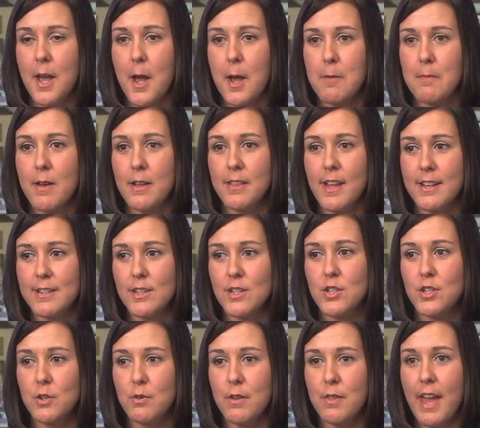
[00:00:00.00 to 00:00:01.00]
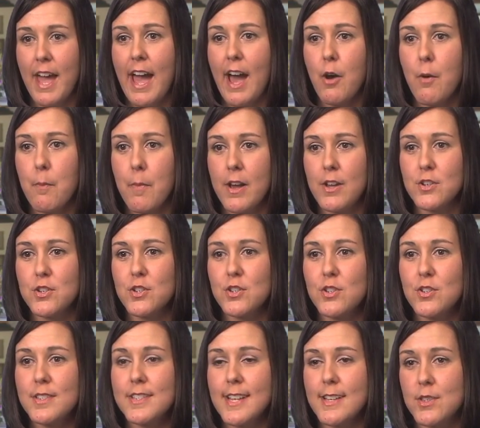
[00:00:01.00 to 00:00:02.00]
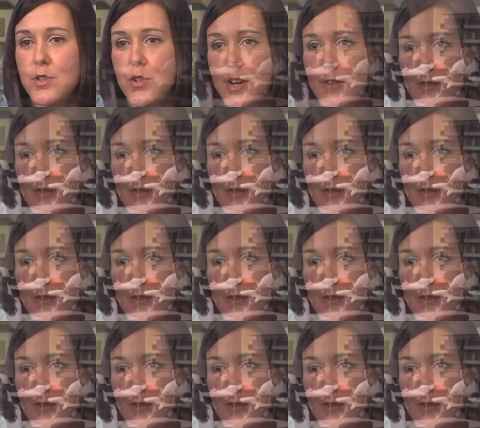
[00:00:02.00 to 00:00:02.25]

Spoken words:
a lot to do with how much sensory